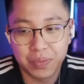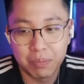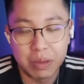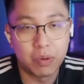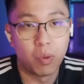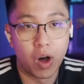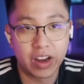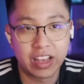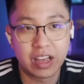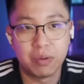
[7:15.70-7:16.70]
people
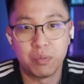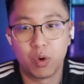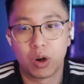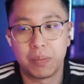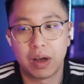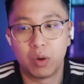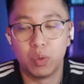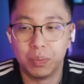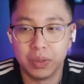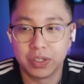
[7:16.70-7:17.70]
wanting it and more about,
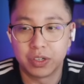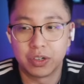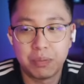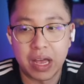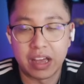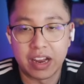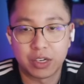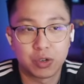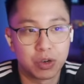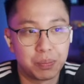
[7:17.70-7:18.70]
will Blizzard pay an
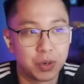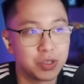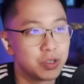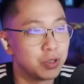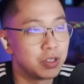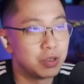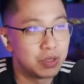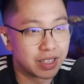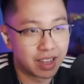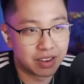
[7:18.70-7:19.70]
extra person or two
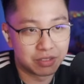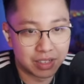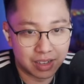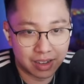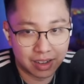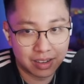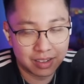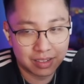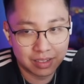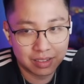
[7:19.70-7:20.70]
to kind of,
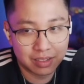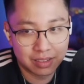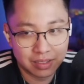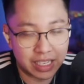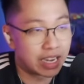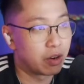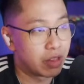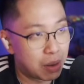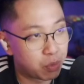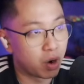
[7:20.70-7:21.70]
take care of
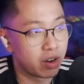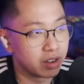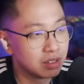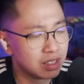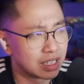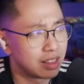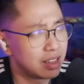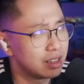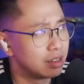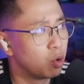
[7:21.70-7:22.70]
that product? Because I
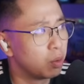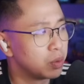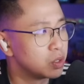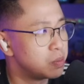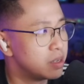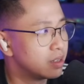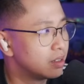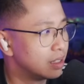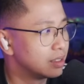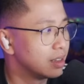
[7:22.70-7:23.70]
think in corporate
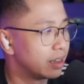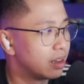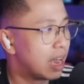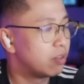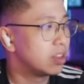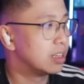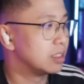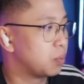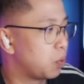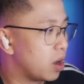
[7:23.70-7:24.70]
speak, it's like everything
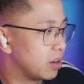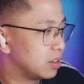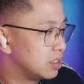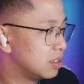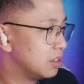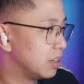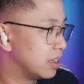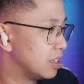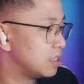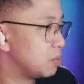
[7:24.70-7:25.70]
is a product. Like
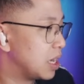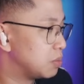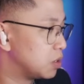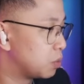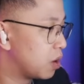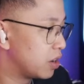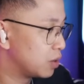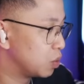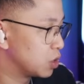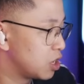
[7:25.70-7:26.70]
custom games is a
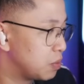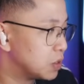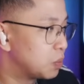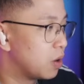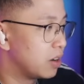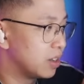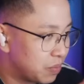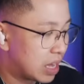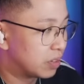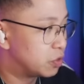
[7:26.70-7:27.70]
product, workshop is a
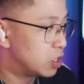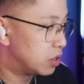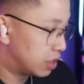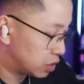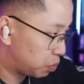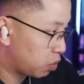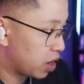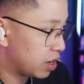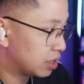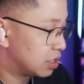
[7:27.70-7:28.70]
product, LFG is a
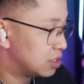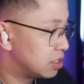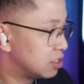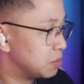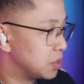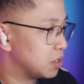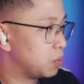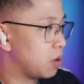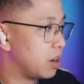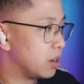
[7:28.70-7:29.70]
product, the systems is a
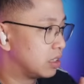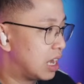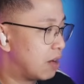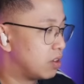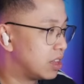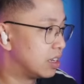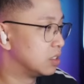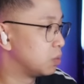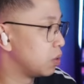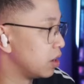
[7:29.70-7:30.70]
product, everything
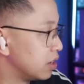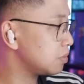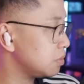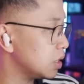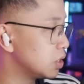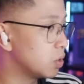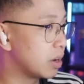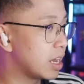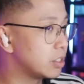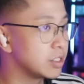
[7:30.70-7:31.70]
is a product. So it
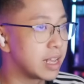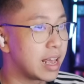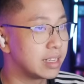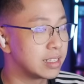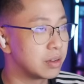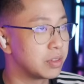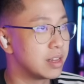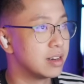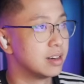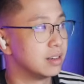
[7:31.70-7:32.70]
kind of just hangs out
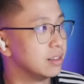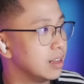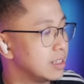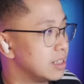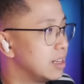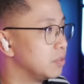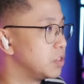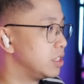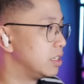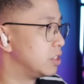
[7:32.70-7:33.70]
there as
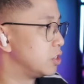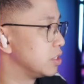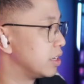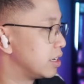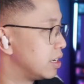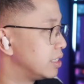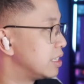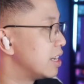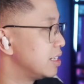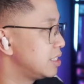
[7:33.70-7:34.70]
LFG, and it's just like it's a
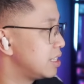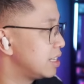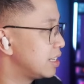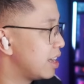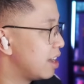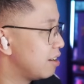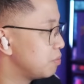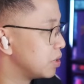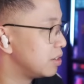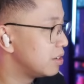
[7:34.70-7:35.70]
nice thing to have,
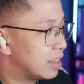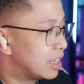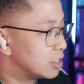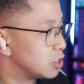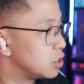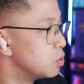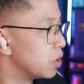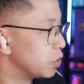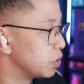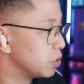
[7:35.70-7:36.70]
but I think it's just too
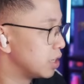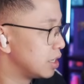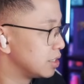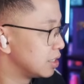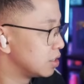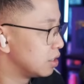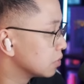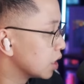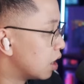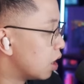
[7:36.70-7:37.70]
underutilized. That's
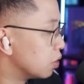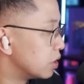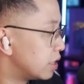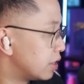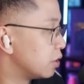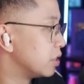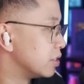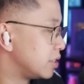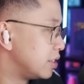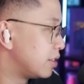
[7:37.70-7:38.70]
all. Oh, there it
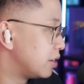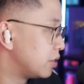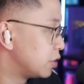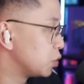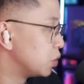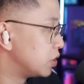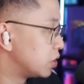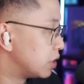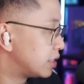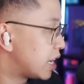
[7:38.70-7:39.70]
is. See, there's
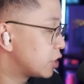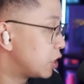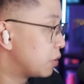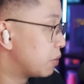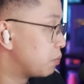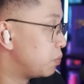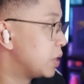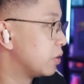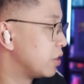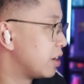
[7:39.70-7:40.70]
Winter. It's actually
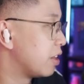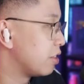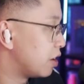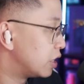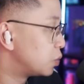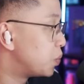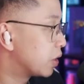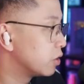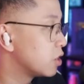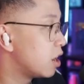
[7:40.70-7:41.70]
bigger than I thought. It's
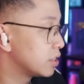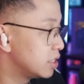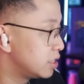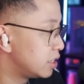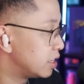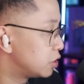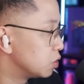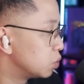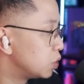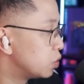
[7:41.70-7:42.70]
bigger toxicity
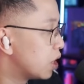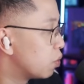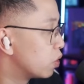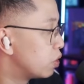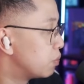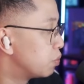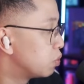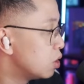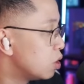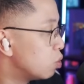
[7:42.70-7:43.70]
issues. We do not want to
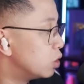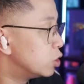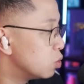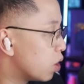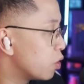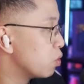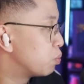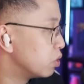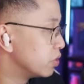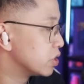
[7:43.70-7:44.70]
we do want to
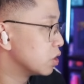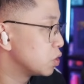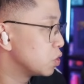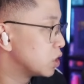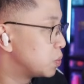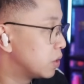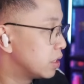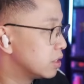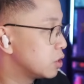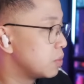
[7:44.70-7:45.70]
improve the social
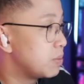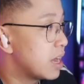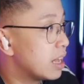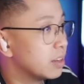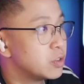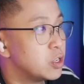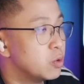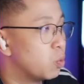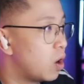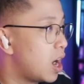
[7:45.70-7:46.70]
experience. So maybe
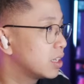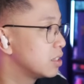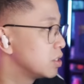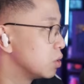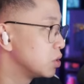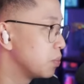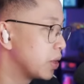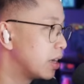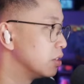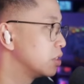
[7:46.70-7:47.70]
LFG walked so
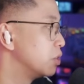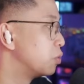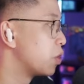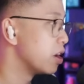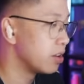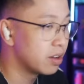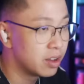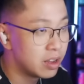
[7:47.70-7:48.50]
something else could run.